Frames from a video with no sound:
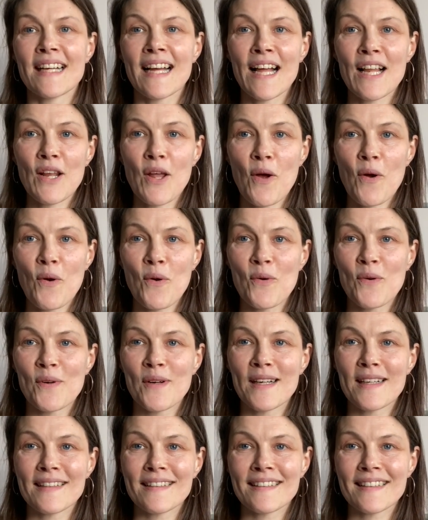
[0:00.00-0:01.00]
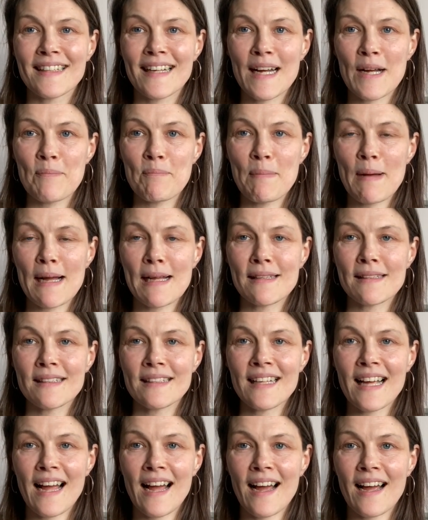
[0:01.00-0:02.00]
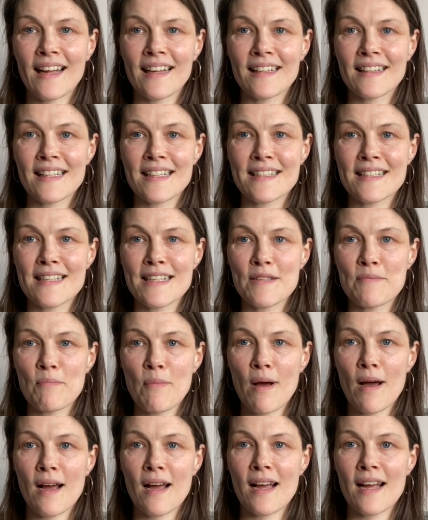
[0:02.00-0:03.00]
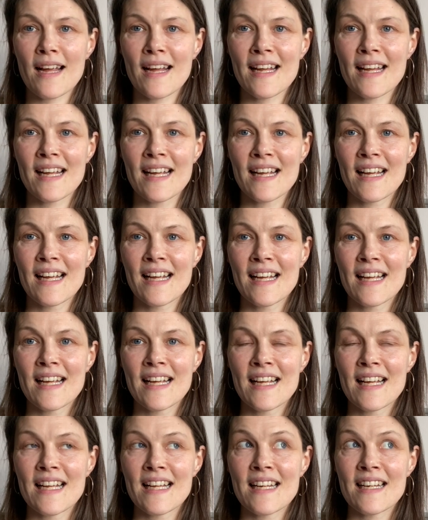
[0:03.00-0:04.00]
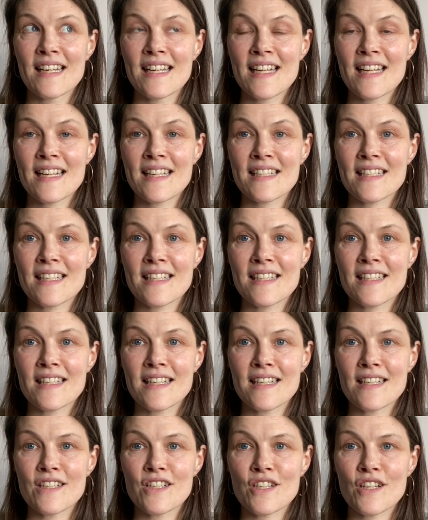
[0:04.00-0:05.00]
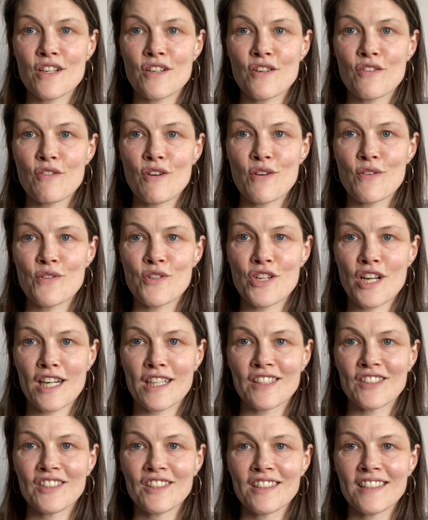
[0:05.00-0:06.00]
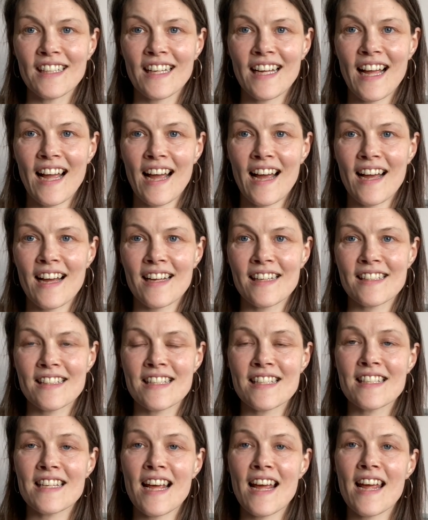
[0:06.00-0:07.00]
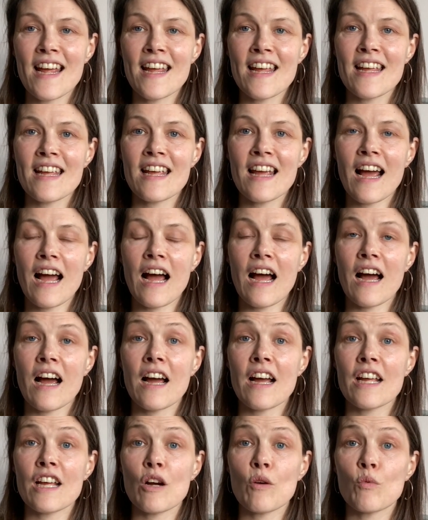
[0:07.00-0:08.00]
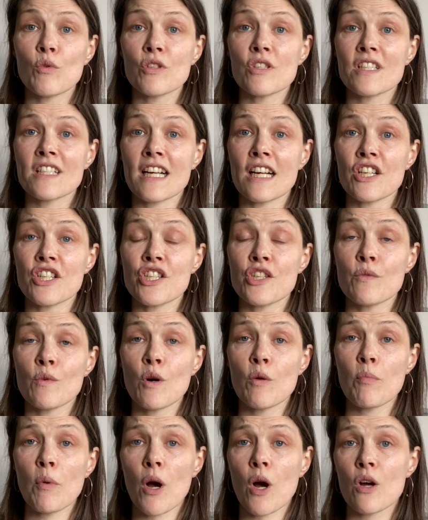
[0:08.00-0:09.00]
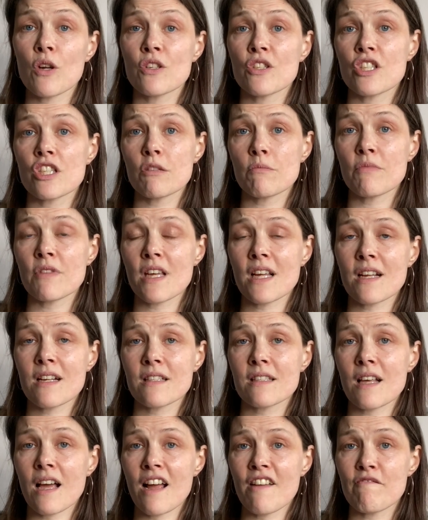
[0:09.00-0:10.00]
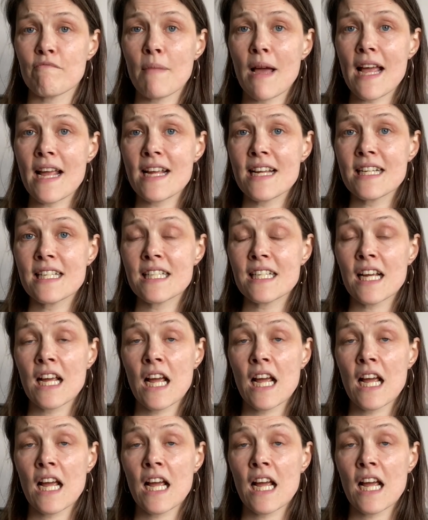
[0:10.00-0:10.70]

Hello, I'm Mel and this is my Knit, Stitch and Grow channel, and today I want to catch you up on some things that I've made,